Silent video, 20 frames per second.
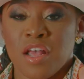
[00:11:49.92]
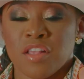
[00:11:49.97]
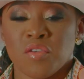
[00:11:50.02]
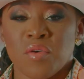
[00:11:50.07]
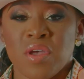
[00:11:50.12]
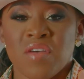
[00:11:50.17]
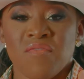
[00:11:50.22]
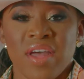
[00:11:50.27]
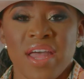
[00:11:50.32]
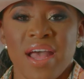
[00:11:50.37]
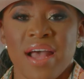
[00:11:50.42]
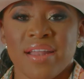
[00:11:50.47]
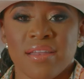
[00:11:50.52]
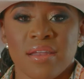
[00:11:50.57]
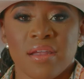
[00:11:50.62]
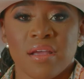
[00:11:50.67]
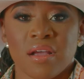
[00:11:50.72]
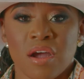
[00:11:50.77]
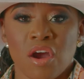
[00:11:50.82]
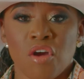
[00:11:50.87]
So if I had
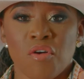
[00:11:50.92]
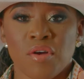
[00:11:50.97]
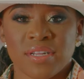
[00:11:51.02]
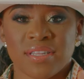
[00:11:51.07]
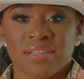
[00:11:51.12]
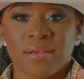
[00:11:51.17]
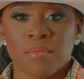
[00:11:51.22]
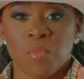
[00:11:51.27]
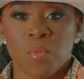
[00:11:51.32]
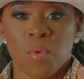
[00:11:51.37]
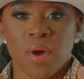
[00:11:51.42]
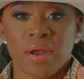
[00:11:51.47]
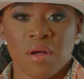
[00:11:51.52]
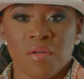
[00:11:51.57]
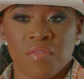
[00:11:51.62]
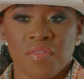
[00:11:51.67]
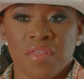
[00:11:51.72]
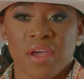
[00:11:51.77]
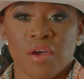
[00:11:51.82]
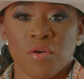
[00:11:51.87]
to encourage someone
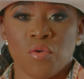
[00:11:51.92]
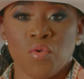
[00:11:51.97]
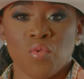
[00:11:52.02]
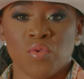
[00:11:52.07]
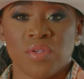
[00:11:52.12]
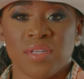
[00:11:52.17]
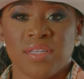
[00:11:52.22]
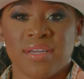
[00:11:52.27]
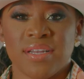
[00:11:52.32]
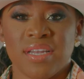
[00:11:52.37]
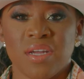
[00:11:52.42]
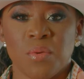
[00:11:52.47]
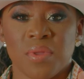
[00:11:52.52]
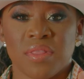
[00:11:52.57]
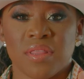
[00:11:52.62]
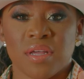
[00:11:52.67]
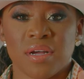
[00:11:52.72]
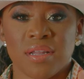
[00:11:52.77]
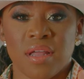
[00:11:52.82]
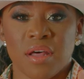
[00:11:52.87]
out there who's dealing
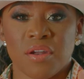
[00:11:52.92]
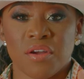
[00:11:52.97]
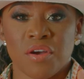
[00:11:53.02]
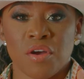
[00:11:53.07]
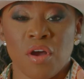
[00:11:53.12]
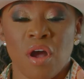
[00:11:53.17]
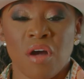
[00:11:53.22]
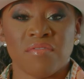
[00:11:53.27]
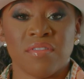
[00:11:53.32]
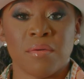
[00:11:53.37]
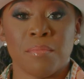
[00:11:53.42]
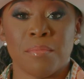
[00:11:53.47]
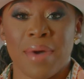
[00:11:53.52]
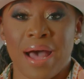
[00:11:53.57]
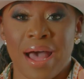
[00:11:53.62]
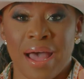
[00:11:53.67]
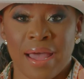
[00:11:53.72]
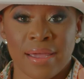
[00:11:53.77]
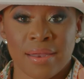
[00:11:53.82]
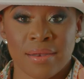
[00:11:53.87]
with the clutter of the
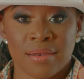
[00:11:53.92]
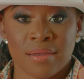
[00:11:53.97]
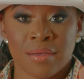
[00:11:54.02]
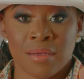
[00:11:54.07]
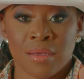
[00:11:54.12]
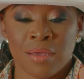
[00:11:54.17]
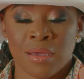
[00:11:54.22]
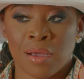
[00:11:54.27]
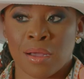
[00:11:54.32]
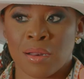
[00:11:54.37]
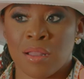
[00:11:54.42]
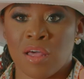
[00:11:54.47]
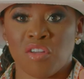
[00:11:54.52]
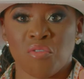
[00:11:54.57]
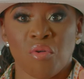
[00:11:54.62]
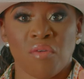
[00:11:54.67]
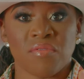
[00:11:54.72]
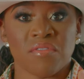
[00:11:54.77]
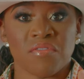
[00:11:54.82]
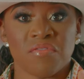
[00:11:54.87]
mind,
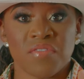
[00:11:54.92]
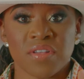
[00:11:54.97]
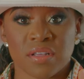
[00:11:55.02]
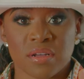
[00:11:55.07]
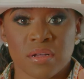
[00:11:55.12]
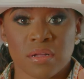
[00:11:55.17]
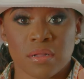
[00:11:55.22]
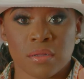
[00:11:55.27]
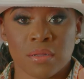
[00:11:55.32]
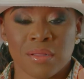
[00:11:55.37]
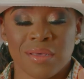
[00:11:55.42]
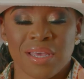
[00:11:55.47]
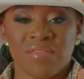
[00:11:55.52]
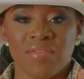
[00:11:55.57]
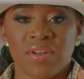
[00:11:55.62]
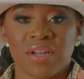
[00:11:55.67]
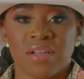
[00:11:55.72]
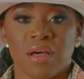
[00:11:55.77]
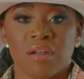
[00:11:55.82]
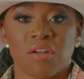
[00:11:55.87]
clutter of the physical,
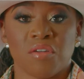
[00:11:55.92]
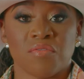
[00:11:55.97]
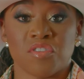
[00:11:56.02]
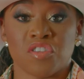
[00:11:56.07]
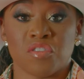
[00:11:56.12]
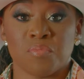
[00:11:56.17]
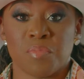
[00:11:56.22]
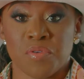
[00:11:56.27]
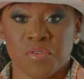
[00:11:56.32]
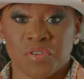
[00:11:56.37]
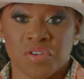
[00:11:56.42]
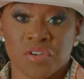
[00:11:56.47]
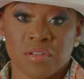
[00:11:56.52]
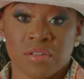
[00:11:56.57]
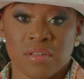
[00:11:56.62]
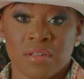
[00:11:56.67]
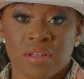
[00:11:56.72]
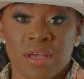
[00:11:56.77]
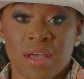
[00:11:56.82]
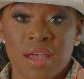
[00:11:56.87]
even clutter of the
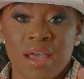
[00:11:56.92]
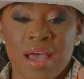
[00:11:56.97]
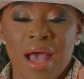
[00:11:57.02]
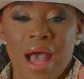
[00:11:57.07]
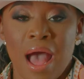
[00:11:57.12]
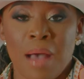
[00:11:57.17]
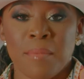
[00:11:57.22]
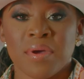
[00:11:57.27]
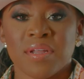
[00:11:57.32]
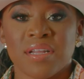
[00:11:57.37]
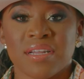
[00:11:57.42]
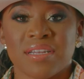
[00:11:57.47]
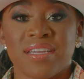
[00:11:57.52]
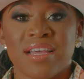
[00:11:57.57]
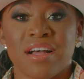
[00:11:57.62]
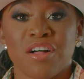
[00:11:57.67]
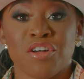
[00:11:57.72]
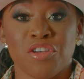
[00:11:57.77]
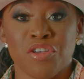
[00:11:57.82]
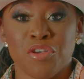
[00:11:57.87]
spiritual, I'm going to
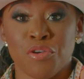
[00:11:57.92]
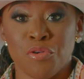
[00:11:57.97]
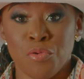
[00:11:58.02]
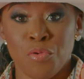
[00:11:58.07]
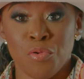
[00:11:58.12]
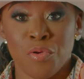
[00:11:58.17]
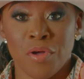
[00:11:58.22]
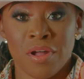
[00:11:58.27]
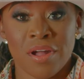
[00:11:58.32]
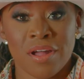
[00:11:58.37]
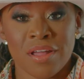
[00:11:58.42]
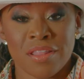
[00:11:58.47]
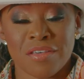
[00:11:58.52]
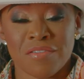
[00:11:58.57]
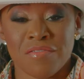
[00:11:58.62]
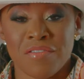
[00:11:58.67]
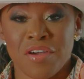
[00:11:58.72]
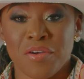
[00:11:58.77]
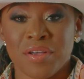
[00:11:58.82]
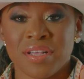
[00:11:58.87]
tell you
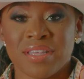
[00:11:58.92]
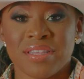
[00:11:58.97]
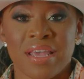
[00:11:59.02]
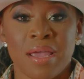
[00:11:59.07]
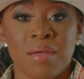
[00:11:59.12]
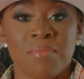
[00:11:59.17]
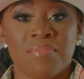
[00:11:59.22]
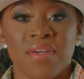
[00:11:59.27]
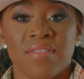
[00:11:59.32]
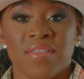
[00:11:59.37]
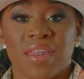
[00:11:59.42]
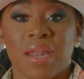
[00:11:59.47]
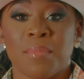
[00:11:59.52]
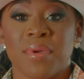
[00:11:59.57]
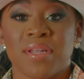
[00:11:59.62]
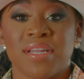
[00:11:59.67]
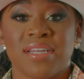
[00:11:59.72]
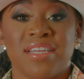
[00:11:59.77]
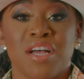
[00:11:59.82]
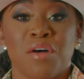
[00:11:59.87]
the very same thing that I'm going to